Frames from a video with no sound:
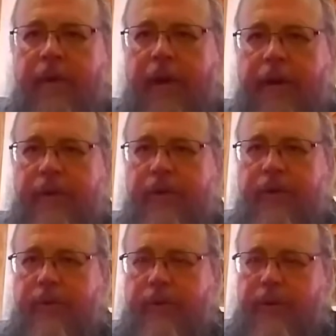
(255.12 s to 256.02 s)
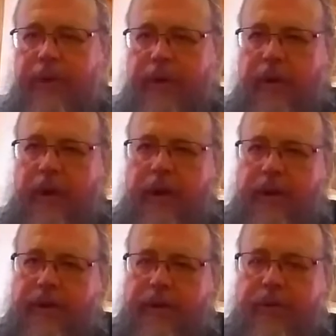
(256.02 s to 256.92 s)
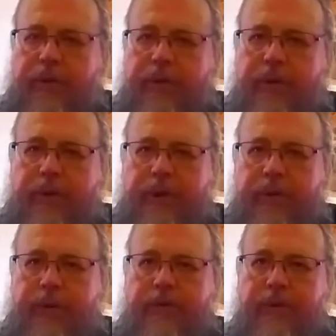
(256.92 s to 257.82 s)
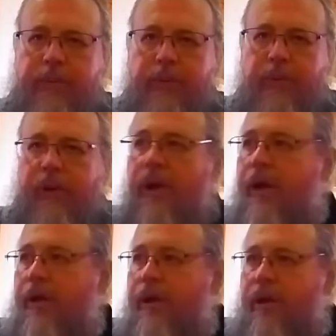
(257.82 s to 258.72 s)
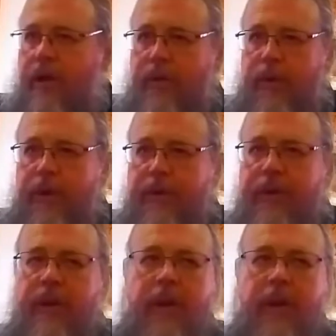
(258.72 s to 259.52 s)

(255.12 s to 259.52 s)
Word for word: and so uh, this was a, this was a very brutal con conquest.